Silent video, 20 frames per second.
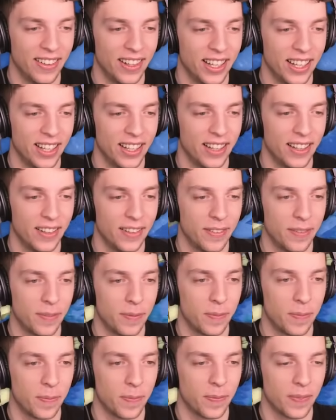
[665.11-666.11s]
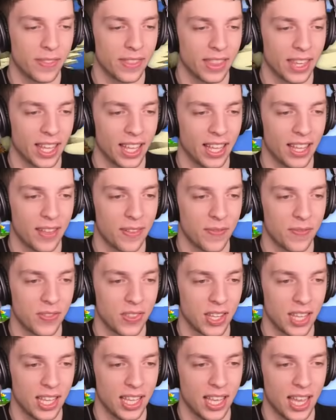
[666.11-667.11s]
you not read the weight limit on the boat,
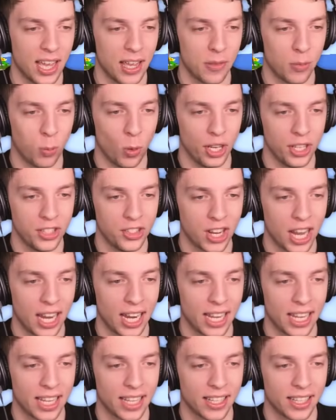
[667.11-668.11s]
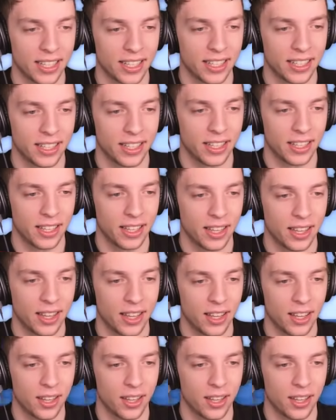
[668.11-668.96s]
guys? Yeah, it's one Can Jelly. You kill the turtle for a sec?